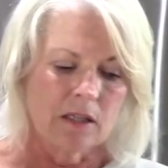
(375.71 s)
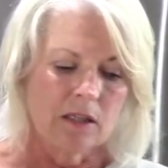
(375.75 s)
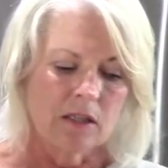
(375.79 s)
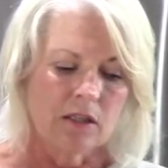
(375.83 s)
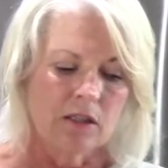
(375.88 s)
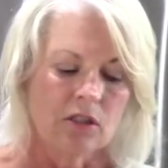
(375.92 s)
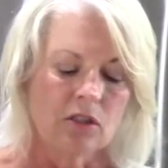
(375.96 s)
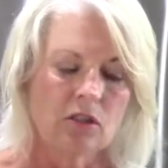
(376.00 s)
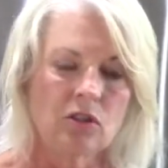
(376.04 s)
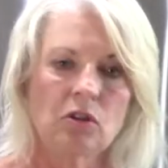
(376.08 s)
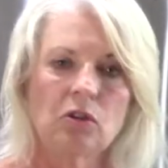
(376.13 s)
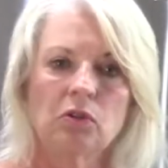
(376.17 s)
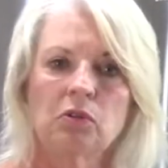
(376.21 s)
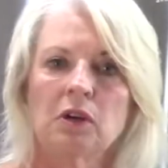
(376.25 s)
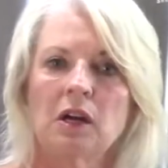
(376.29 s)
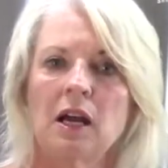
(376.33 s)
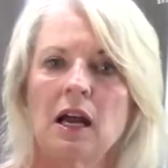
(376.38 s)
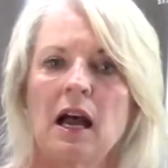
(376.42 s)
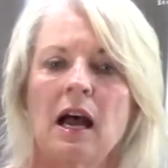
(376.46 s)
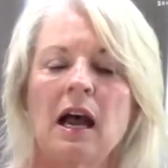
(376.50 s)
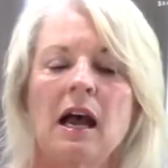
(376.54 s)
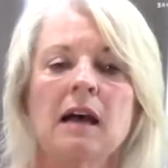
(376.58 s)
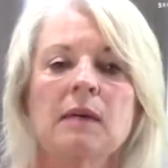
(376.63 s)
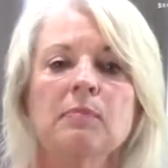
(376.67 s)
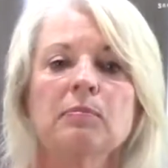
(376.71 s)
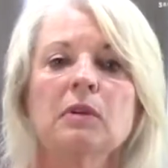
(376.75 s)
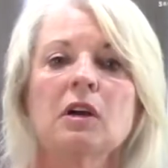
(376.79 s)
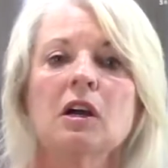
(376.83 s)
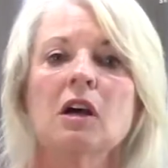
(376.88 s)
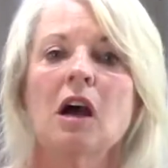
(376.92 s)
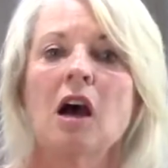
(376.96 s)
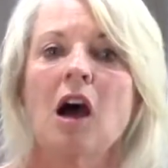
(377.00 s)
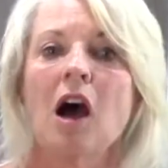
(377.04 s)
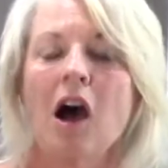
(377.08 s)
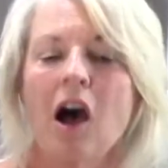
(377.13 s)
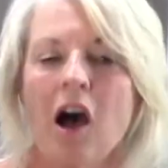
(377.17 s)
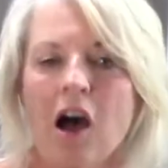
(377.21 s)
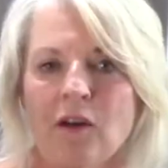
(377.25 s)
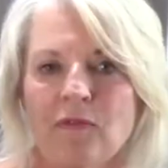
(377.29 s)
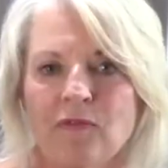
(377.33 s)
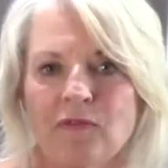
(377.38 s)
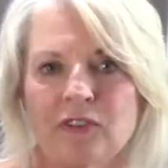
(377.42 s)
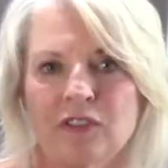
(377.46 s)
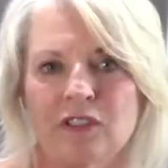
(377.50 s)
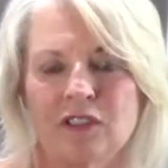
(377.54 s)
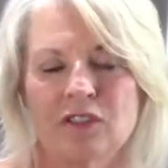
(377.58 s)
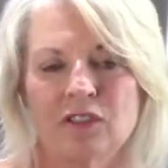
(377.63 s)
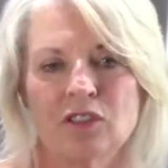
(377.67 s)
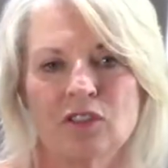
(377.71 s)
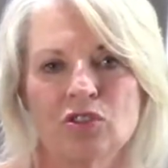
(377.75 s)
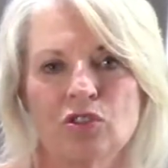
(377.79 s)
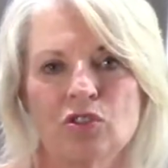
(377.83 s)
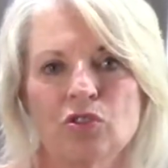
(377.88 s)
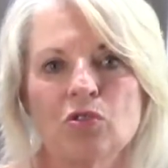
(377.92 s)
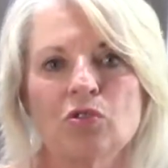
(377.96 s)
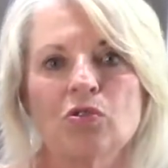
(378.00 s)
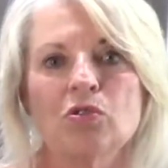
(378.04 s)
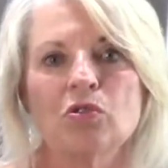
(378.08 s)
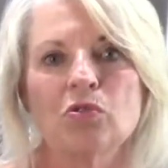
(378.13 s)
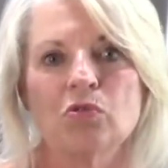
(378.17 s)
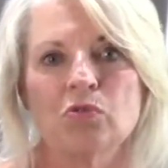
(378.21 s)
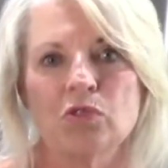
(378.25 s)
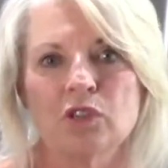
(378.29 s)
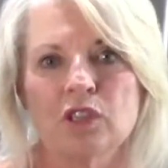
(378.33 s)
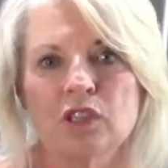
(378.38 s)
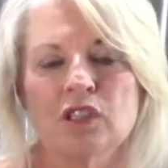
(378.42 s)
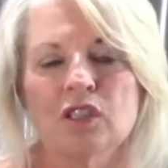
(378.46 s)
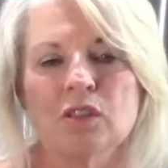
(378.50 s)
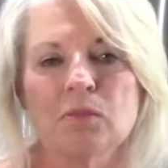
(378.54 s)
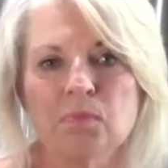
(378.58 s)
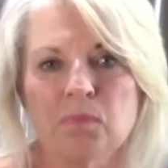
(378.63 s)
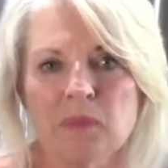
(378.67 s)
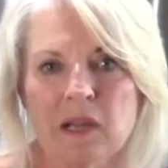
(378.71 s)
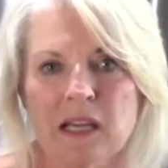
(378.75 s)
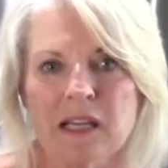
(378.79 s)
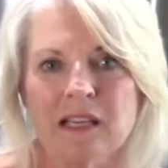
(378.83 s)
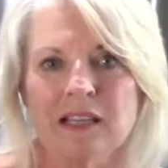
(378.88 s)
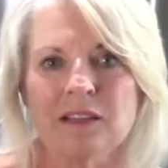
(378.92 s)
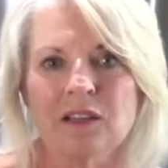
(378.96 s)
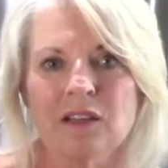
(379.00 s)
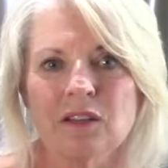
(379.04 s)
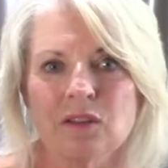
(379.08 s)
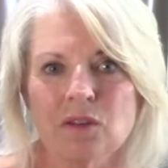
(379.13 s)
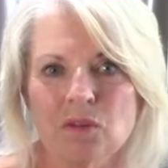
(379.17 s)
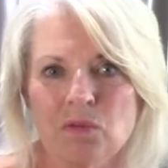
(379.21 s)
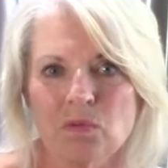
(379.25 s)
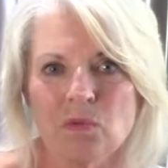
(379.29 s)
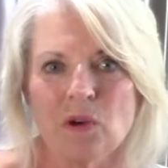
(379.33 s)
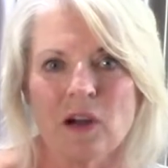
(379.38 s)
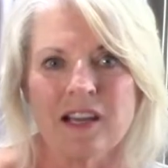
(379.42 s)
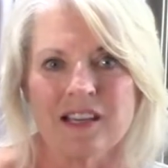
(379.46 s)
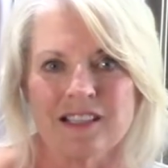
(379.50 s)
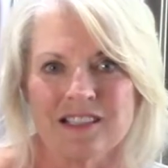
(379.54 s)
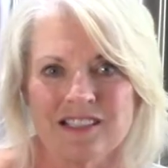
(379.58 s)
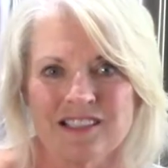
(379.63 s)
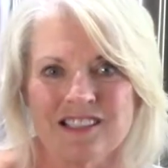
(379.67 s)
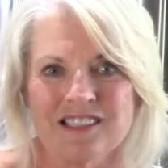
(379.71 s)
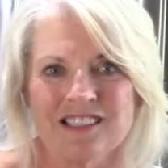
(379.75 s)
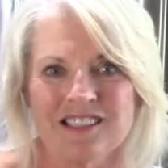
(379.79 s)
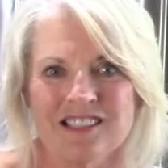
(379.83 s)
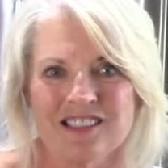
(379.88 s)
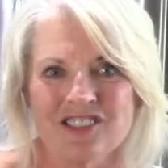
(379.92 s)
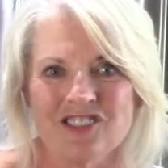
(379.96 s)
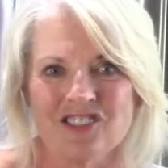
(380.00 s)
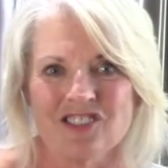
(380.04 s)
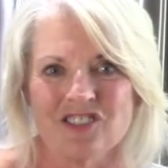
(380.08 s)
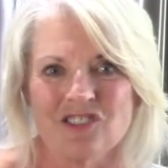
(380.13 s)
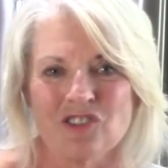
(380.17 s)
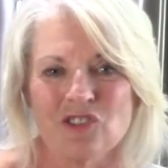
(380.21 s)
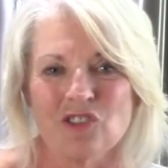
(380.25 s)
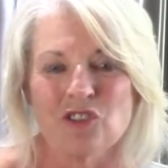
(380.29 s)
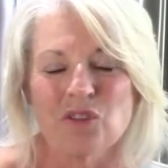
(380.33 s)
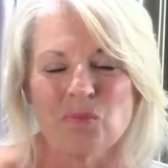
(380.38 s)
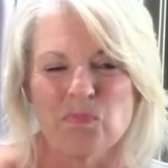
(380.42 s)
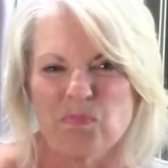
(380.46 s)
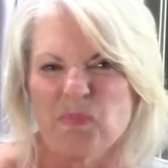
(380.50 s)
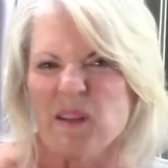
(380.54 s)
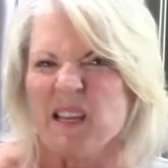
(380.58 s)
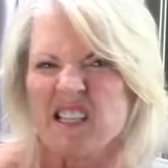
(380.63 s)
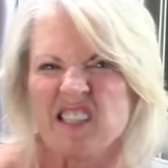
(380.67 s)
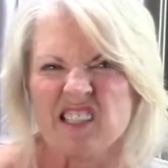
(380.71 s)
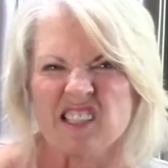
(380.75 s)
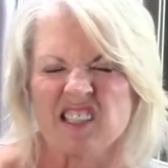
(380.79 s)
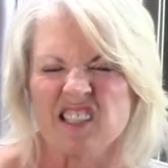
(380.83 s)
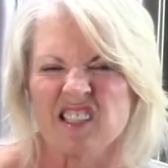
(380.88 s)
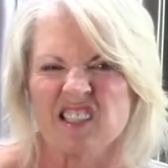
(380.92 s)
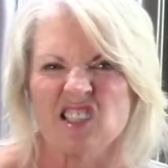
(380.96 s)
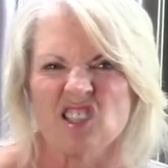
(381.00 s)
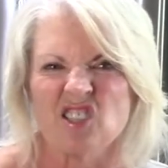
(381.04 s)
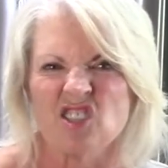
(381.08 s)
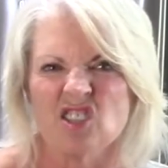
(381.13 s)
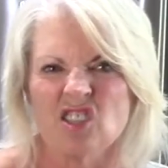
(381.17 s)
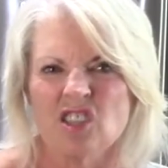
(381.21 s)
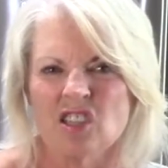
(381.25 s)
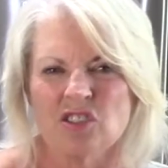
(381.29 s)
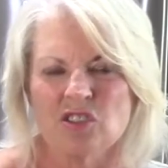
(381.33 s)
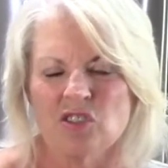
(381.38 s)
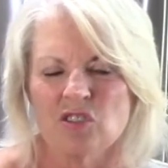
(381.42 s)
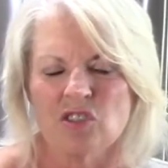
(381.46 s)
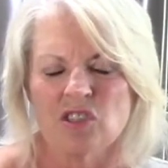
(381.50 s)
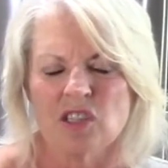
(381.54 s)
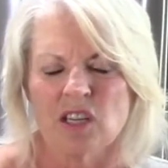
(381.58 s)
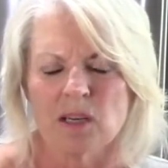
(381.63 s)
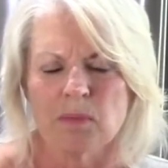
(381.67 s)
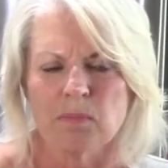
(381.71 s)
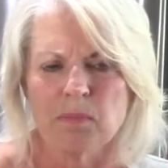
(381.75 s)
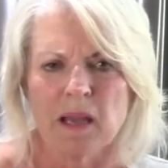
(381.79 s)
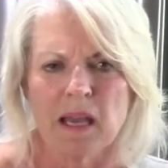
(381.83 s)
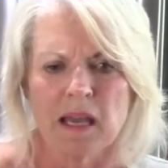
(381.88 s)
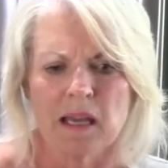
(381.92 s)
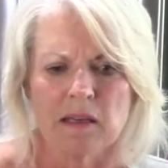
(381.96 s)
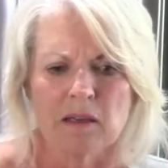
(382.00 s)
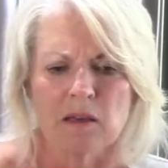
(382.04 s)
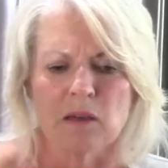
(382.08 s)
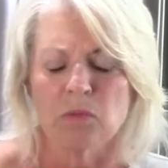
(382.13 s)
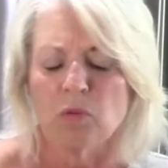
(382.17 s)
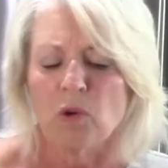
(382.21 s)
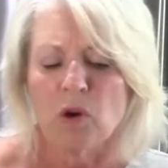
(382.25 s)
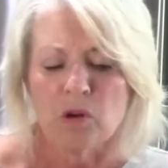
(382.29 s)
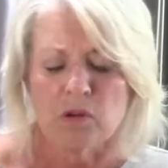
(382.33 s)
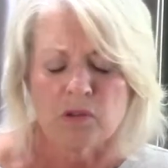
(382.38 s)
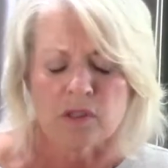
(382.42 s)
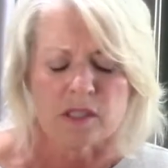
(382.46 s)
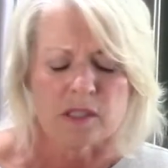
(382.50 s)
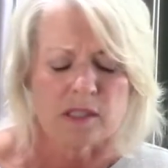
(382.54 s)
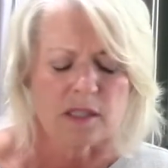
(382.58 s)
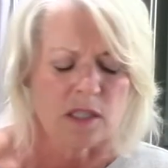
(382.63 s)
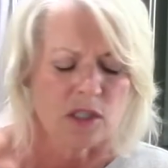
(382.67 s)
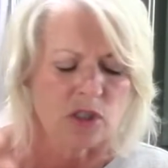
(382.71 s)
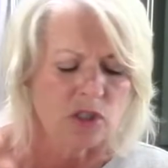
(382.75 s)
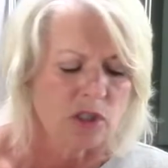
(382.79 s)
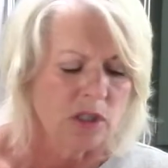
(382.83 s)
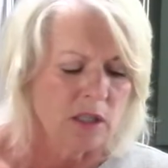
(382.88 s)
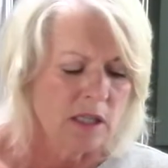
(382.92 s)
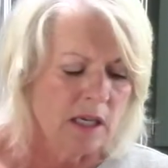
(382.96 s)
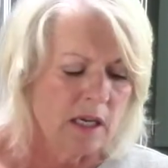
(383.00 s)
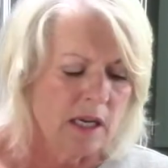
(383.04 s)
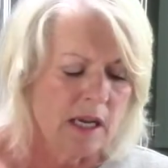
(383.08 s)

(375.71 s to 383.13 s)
you know, I'm confident that you're going to make the right decision or the best decision, because there's not a bad or wrong decision.